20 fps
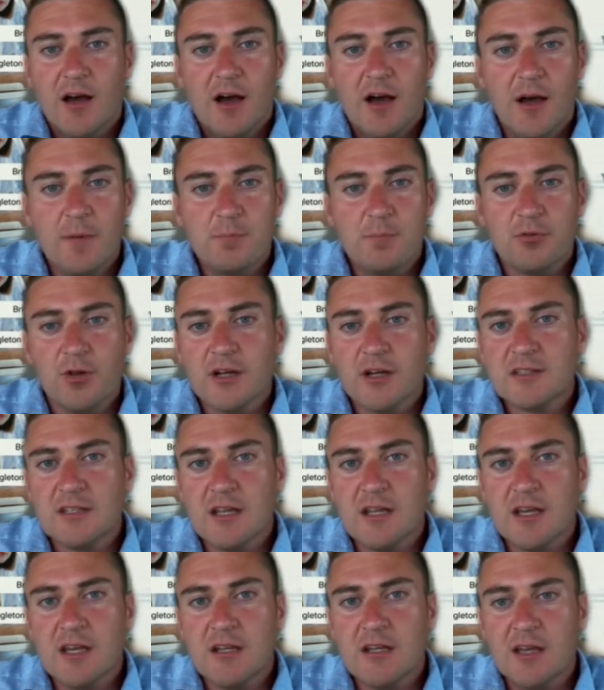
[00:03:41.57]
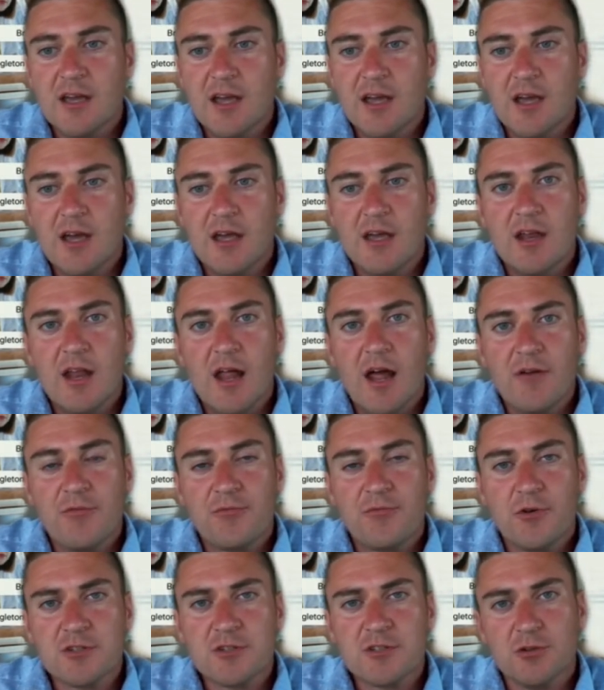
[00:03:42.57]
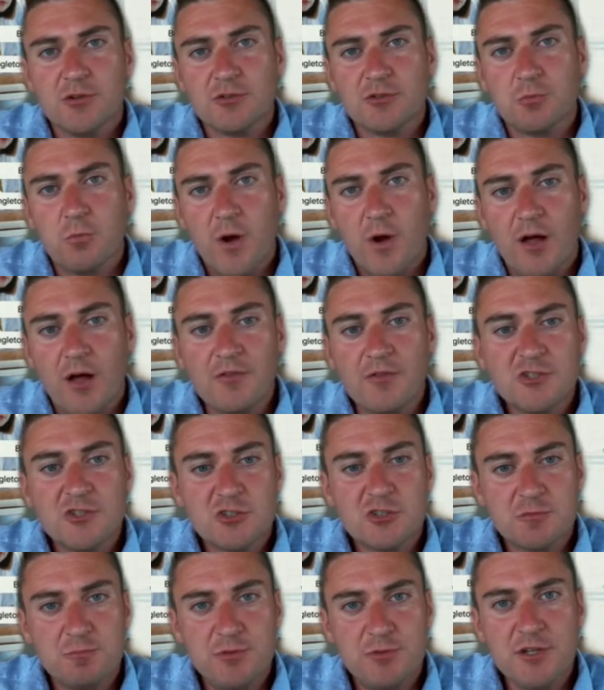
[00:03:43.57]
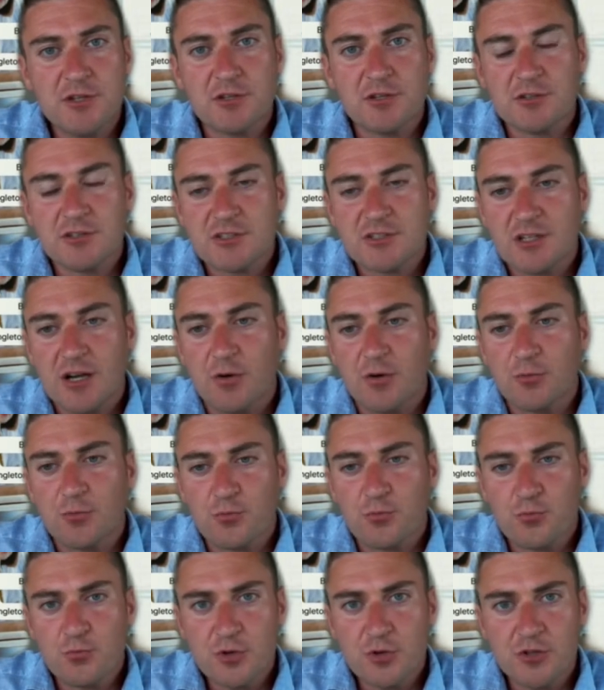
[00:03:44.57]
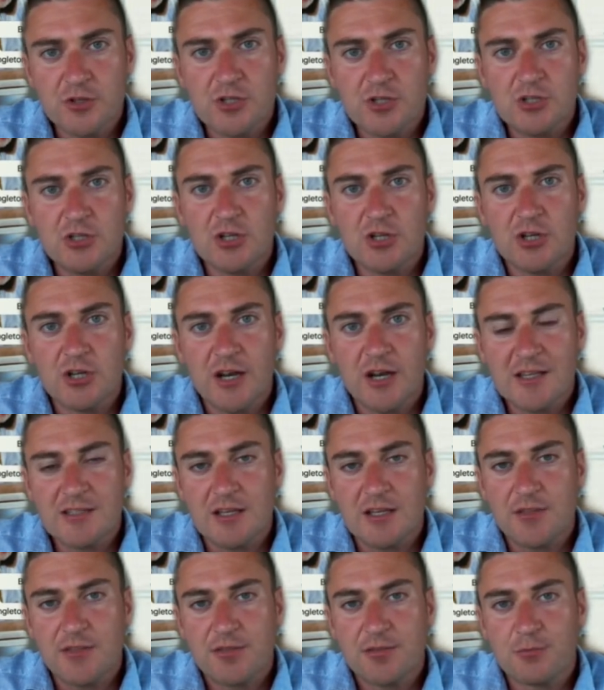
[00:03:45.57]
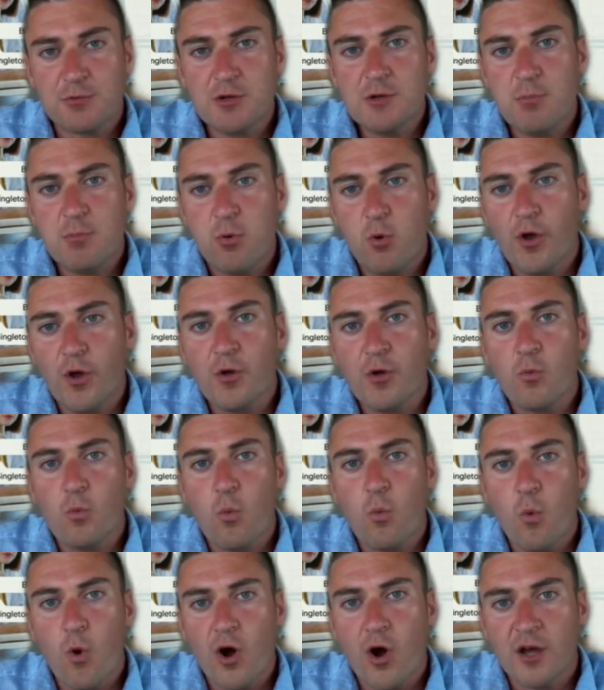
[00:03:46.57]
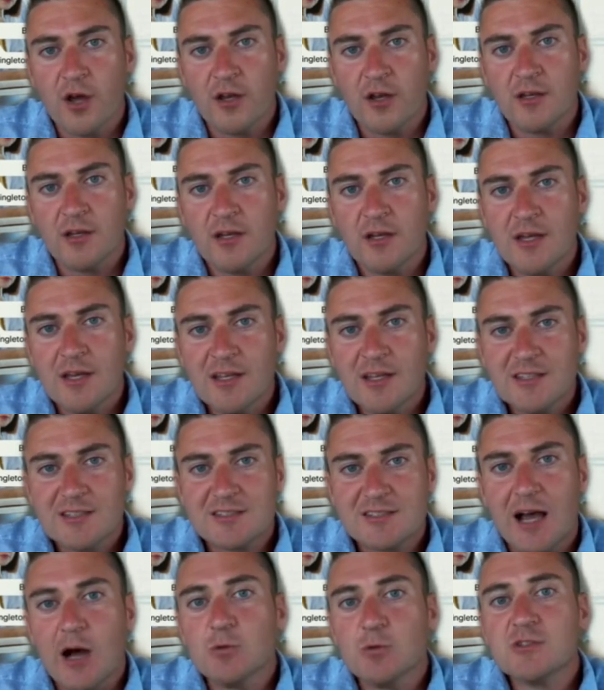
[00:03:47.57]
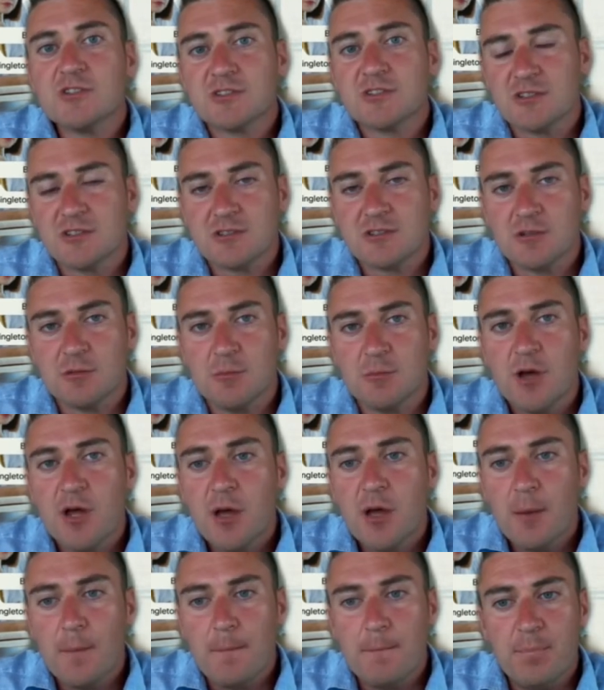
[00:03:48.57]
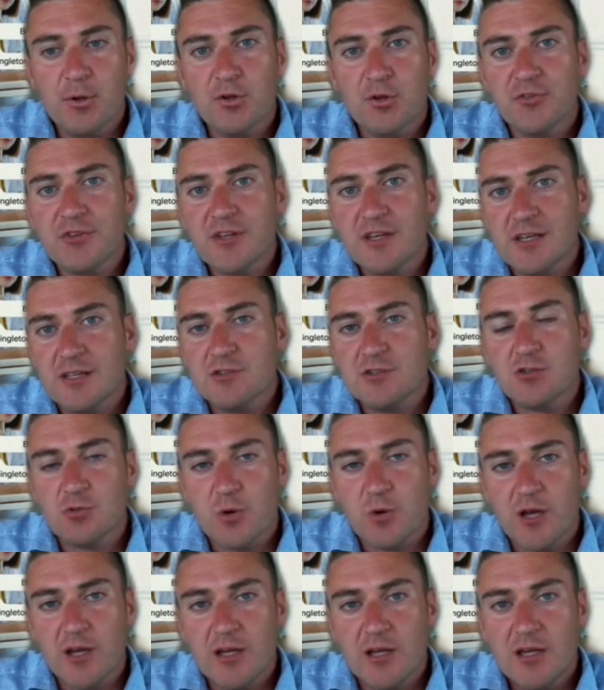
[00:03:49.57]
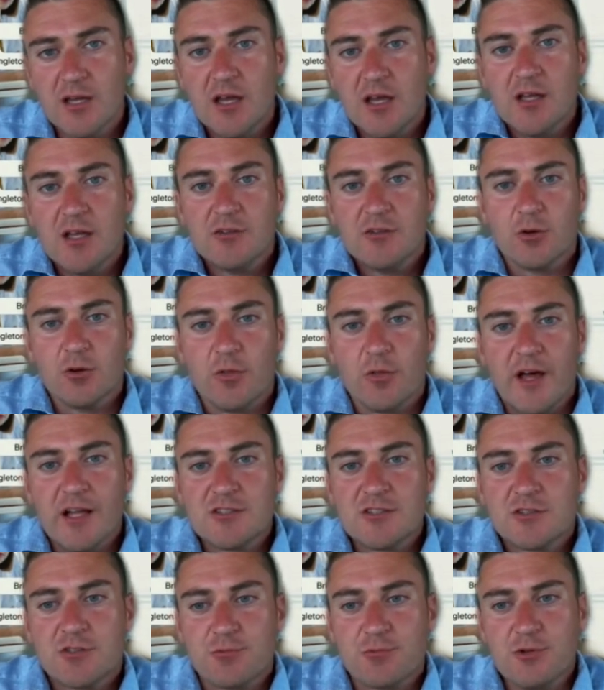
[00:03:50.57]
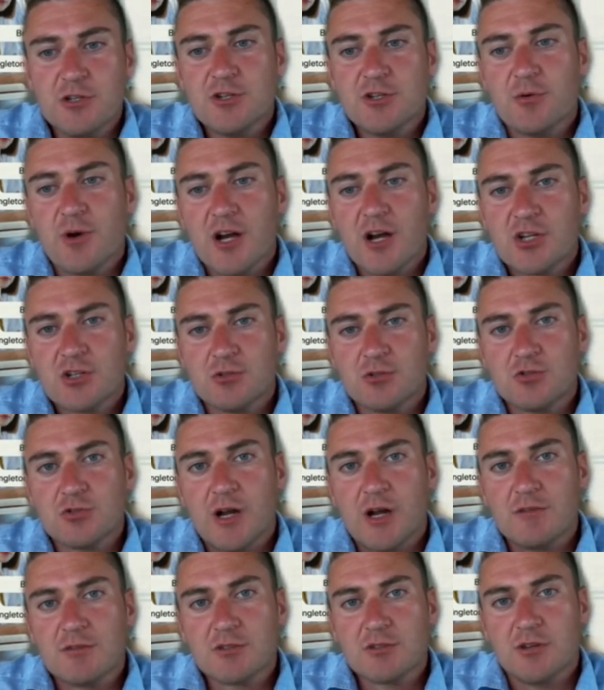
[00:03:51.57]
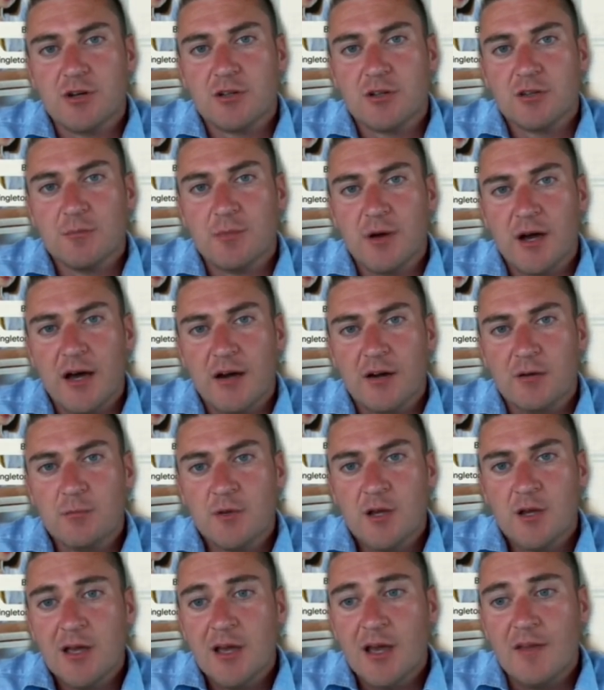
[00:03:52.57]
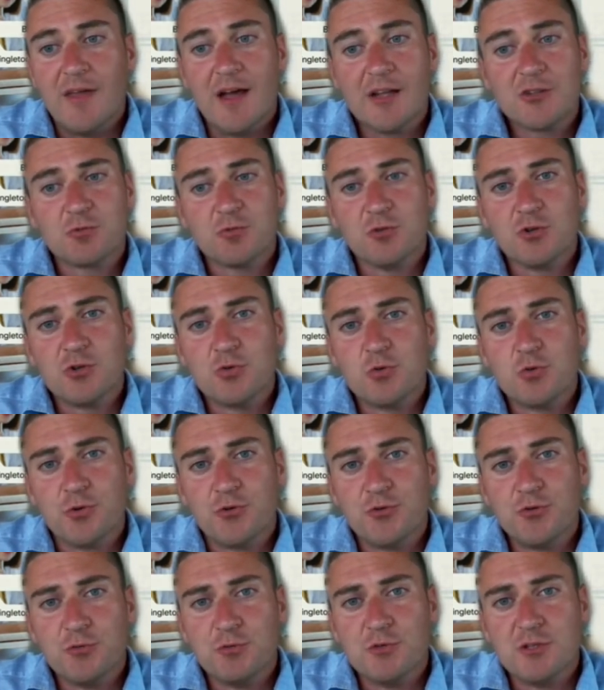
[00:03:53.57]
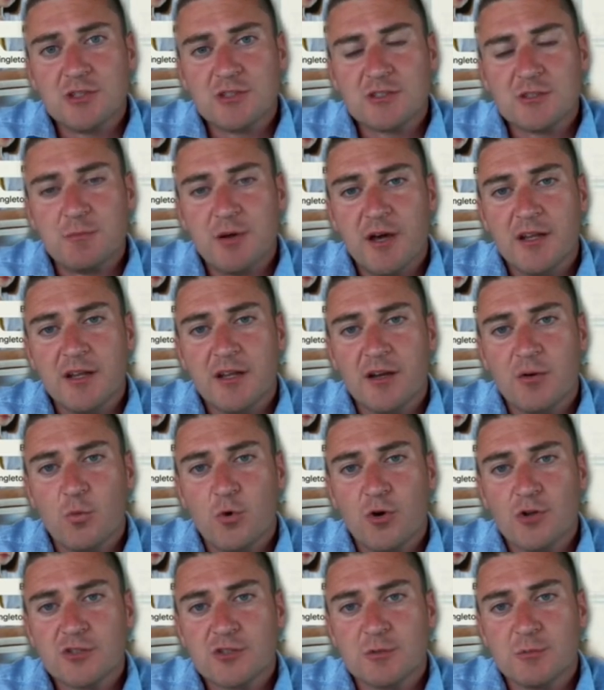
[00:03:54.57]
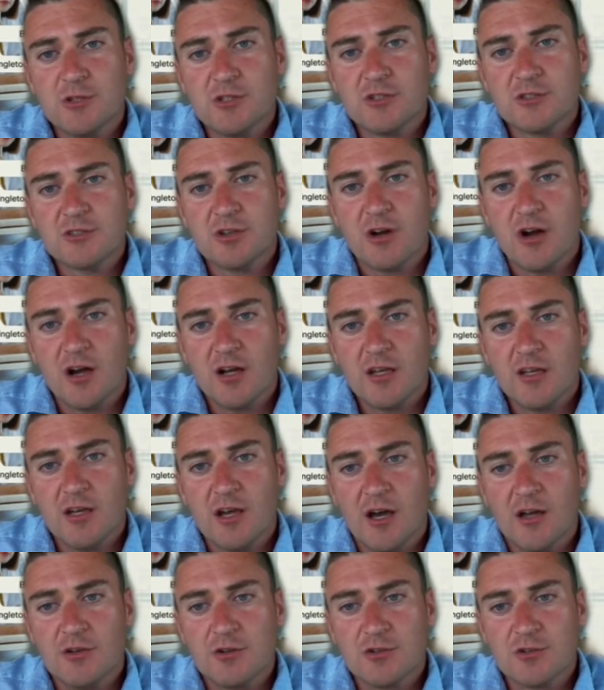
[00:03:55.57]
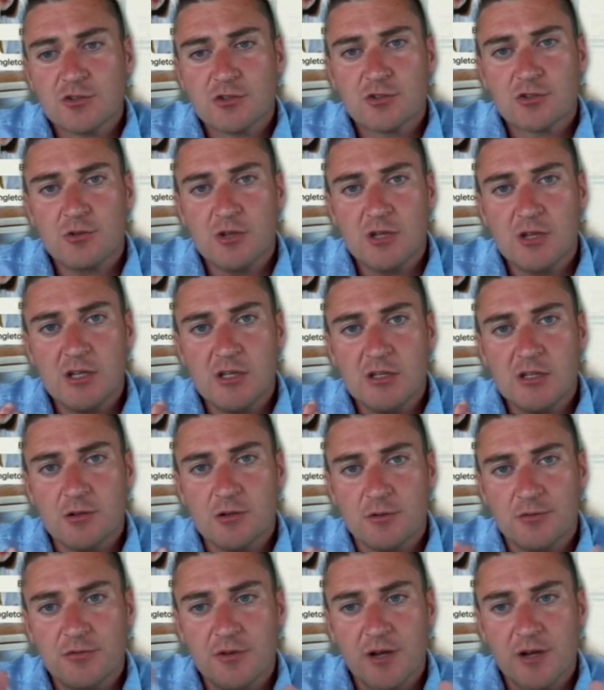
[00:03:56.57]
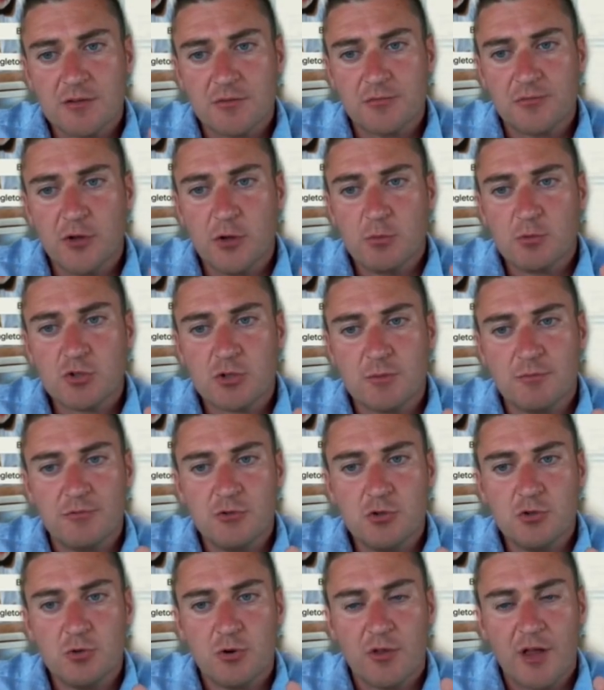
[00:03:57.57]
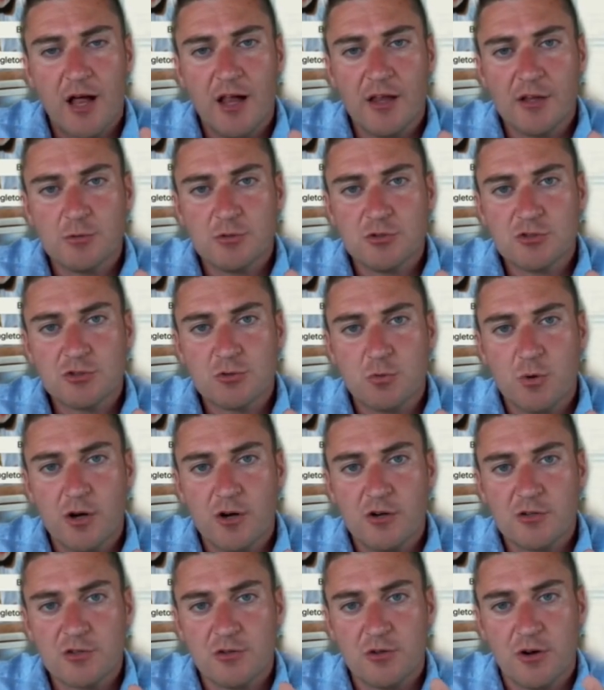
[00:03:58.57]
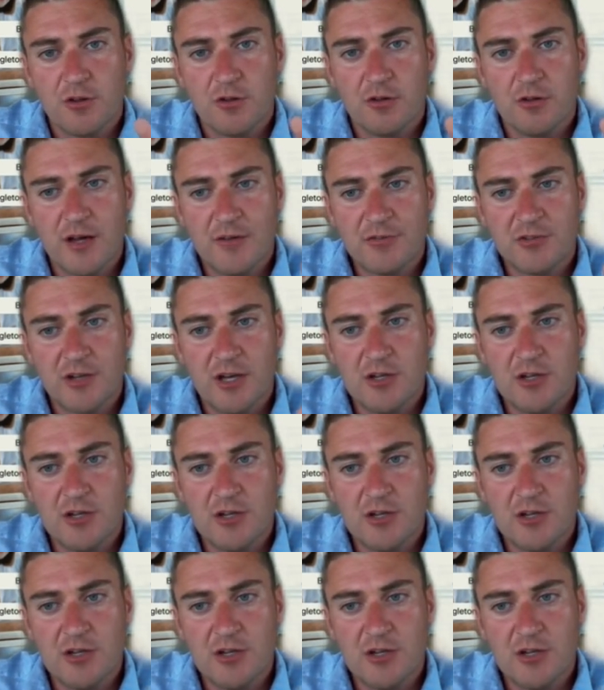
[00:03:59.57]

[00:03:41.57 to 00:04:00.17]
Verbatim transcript: I plugged it in, and at first I noticed, wow, these speakers sound really good. It has a three point one sound system built into it. So that's three directional drivers along the bottom, and that's really cool too, because depending on where somebody is talking on your screen, you know, if you've got the Filmstrip View or the Hollywood Squares and they're on the left side, you